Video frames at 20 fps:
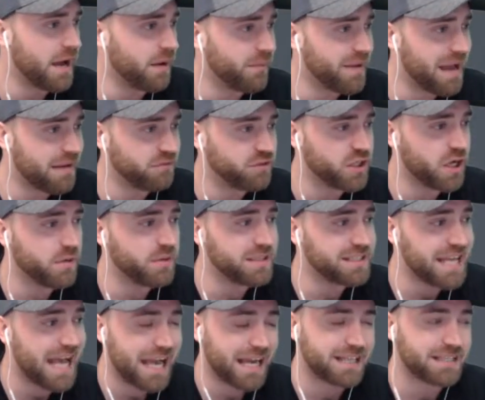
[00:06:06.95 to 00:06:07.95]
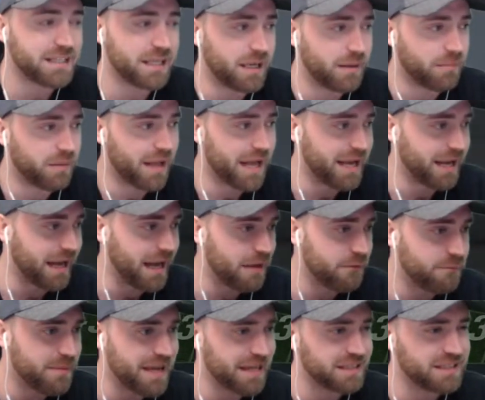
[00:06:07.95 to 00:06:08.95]
We have Jonas Hector playing
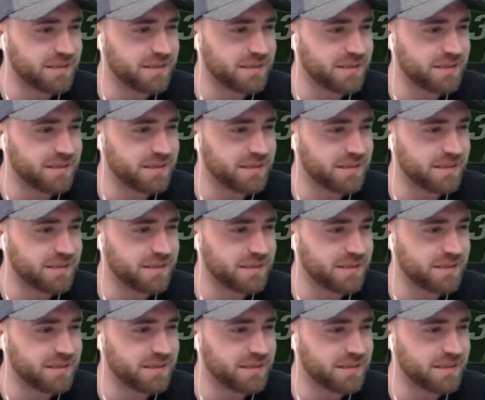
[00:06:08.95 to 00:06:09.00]
left back.